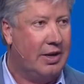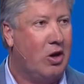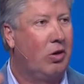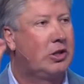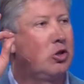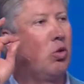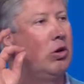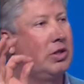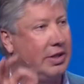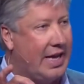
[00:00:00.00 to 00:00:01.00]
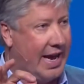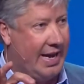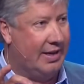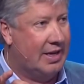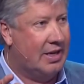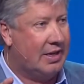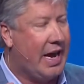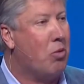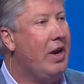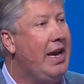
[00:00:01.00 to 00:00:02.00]
Notice the words they.
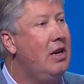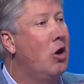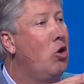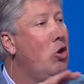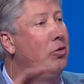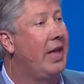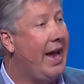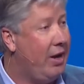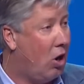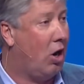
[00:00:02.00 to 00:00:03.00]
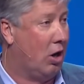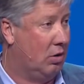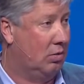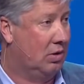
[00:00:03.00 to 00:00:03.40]
Okay, we need to know who they are.